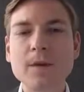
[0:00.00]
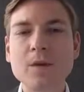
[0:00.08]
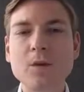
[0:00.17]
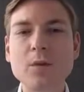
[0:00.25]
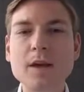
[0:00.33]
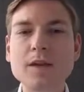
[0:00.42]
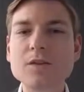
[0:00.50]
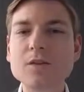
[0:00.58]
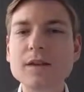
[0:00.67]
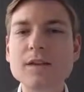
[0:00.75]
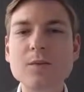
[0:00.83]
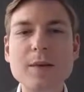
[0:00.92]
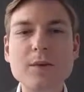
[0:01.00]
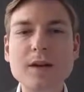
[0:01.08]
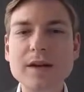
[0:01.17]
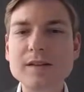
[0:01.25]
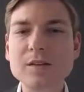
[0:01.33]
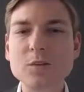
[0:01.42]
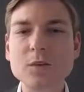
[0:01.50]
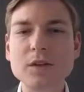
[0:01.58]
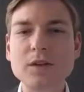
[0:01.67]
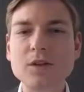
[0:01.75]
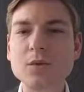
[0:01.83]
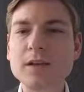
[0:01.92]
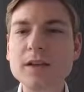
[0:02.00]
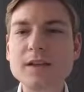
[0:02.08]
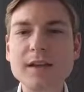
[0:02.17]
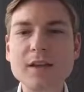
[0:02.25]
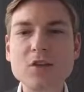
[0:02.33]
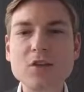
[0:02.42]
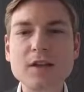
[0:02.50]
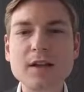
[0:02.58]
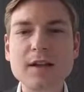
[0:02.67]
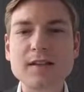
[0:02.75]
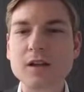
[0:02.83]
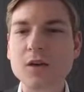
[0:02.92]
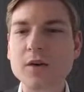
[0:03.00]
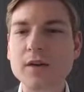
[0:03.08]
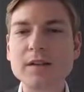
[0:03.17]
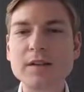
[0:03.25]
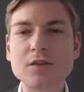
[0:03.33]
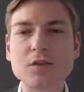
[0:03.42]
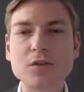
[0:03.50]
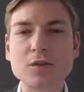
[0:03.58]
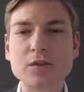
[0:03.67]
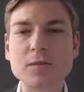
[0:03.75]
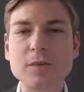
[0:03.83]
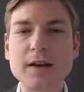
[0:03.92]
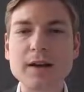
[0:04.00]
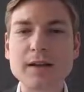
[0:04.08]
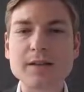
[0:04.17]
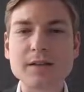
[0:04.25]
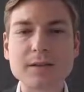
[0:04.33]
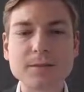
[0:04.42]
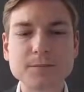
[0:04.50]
We end today's webcast with a Q&A session as already introduced by Lasse.